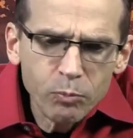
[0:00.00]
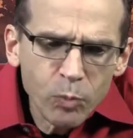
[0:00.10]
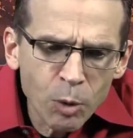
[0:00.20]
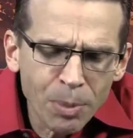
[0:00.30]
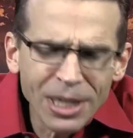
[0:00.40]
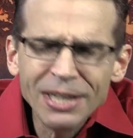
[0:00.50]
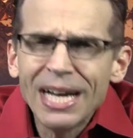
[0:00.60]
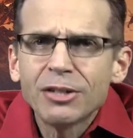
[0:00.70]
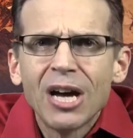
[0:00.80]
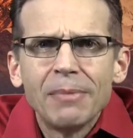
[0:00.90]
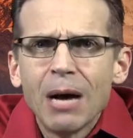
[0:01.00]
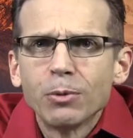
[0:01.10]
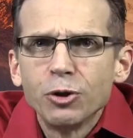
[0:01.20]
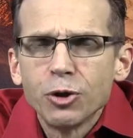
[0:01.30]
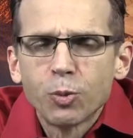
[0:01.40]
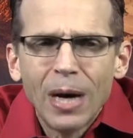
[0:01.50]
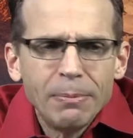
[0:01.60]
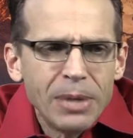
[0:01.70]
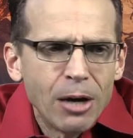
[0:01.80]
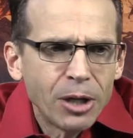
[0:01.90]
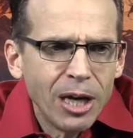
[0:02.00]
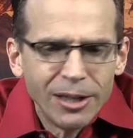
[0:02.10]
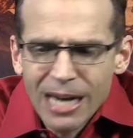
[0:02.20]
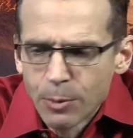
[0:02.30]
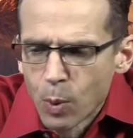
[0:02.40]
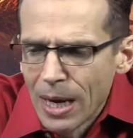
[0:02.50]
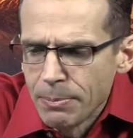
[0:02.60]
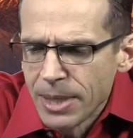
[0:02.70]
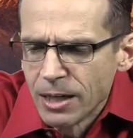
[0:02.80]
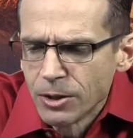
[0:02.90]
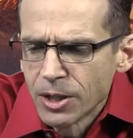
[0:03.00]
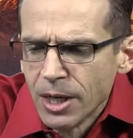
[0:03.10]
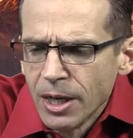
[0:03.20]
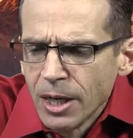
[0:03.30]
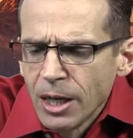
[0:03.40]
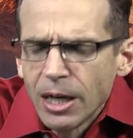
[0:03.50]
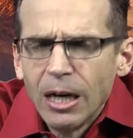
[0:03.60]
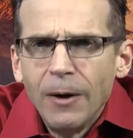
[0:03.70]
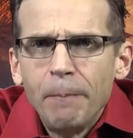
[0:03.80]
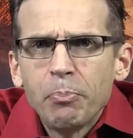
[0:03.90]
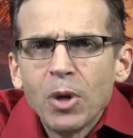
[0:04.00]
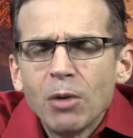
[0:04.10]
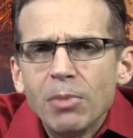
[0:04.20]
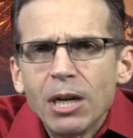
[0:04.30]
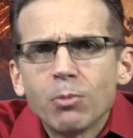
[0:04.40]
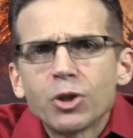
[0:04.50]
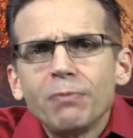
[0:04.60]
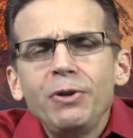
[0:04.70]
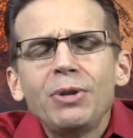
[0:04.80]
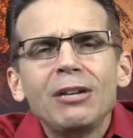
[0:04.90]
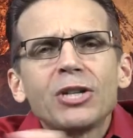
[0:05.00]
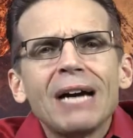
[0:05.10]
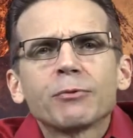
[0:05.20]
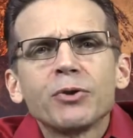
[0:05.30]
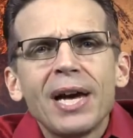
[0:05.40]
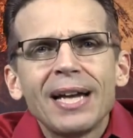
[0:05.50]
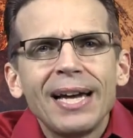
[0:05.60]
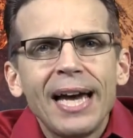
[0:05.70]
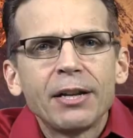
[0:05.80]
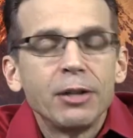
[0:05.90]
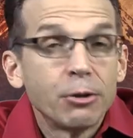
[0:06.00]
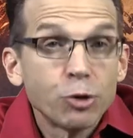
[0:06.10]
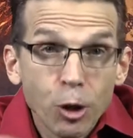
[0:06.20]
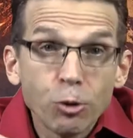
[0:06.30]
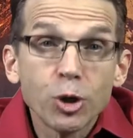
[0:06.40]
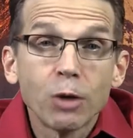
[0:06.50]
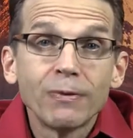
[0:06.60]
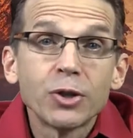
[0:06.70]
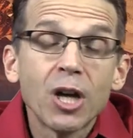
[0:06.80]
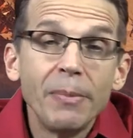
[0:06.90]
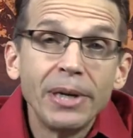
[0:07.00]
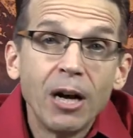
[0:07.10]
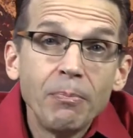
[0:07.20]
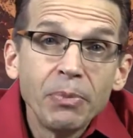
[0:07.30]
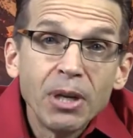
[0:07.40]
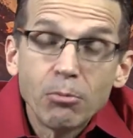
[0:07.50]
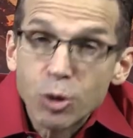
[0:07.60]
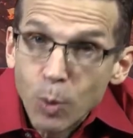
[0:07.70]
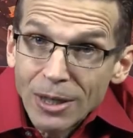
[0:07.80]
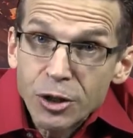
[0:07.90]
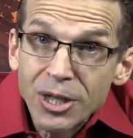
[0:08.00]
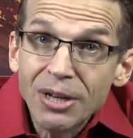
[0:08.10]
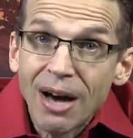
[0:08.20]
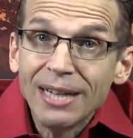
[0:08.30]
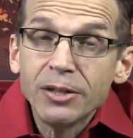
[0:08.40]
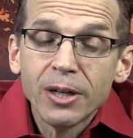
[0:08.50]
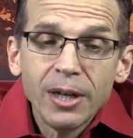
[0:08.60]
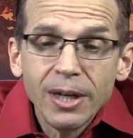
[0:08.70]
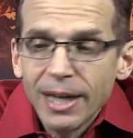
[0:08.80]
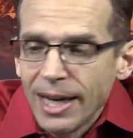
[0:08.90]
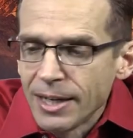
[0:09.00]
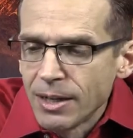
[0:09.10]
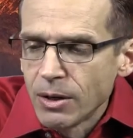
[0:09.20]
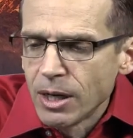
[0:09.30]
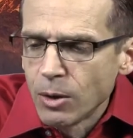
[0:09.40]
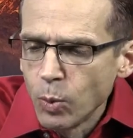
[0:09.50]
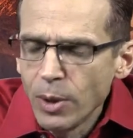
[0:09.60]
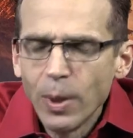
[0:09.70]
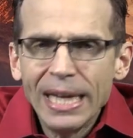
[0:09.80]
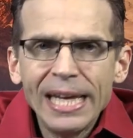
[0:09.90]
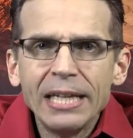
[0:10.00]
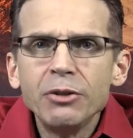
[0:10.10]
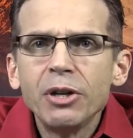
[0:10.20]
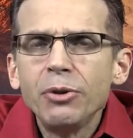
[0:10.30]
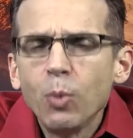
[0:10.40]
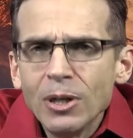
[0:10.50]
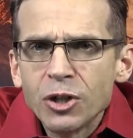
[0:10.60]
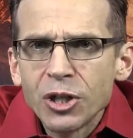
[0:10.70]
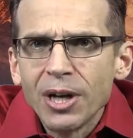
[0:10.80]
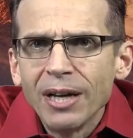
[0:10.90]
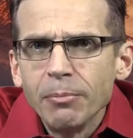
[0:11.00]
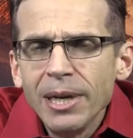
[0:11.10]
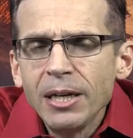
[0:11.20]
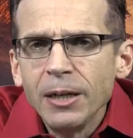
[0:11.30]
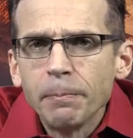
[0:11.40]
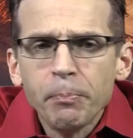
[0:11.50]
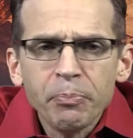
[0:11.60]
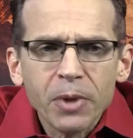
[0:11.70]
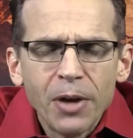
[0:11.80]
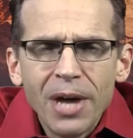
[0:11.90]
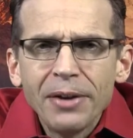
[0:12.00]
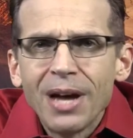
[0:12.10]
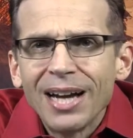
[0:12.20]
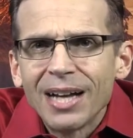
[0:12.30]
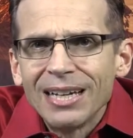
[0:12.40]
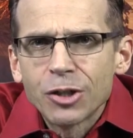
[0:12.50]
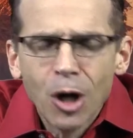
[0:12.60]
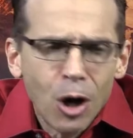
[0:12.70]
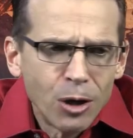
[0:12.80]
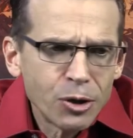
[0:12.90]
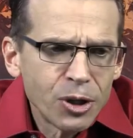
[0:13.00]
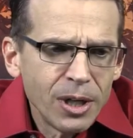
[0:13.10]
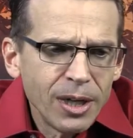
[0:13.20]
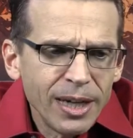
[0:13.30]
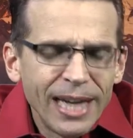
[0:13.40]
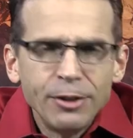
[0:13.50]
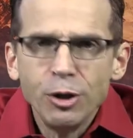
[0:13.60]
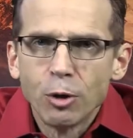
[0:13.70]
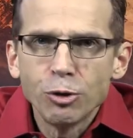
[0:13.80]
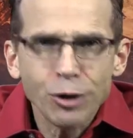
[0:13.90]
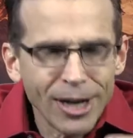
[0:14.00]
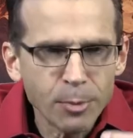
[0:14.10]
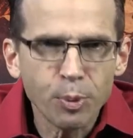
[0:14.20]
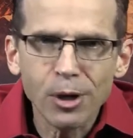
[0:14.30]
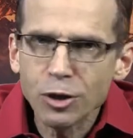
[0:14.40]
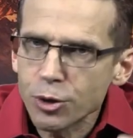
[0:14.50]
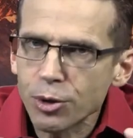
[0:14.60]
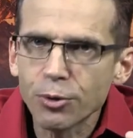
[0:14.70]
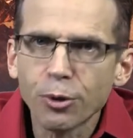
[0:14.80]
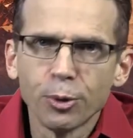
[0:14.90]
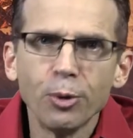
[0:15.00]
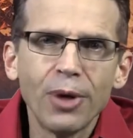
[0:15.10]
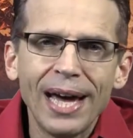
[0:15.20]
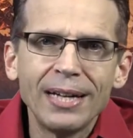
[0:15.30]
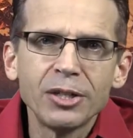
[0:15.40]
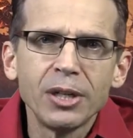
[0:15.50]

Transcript: But in that time, I was just wiped out. Kelly and I were wiped out. Um, but it was a few days after that, I had another church service coming up. It was Wednesday night, and uh, we went ahead and did the Wednesday night meeting. And that night, I taught and, you know, just kind of pressed through that.